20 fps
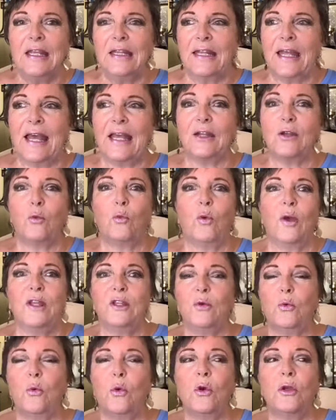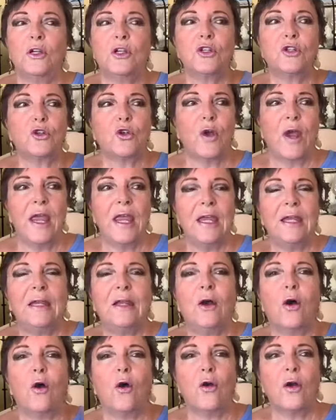that whether we're on a
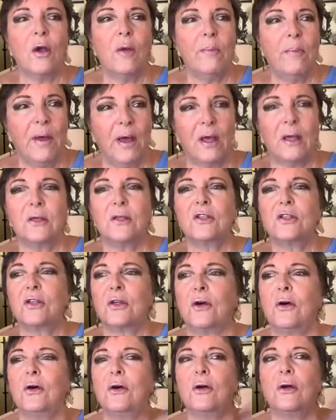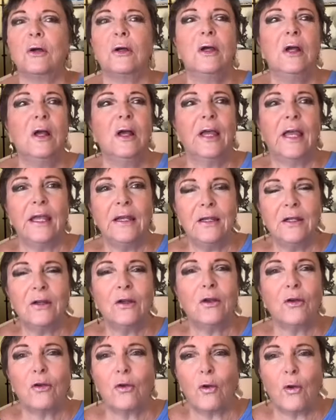train or a bus or in a
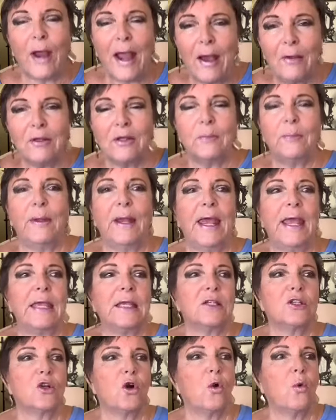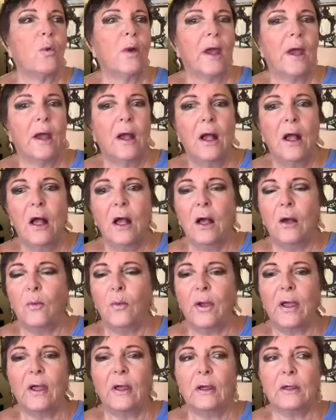crowded place or where
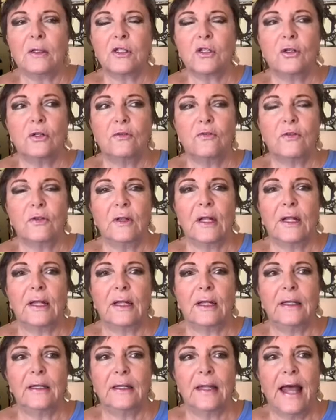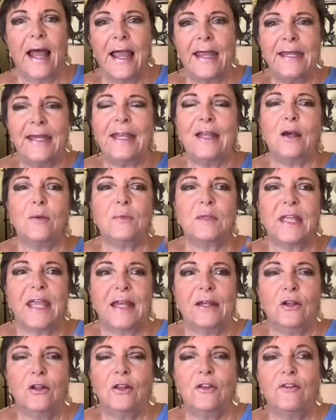we're sort of lining up to
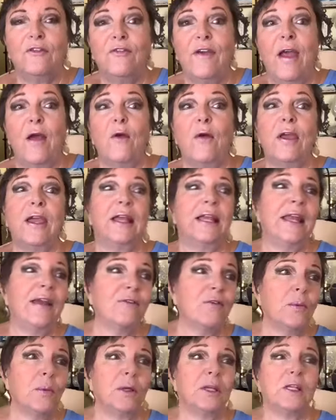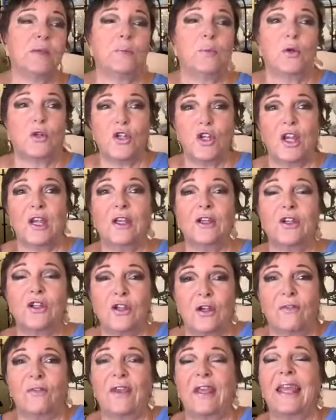get on the ferry and everybody's pushing and
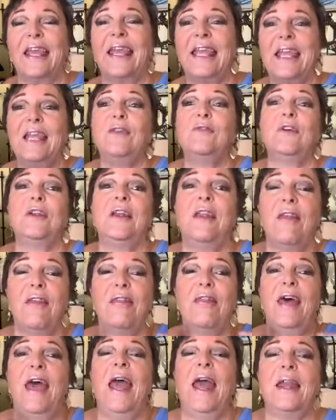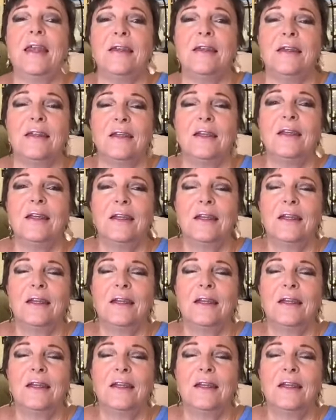shoving, even then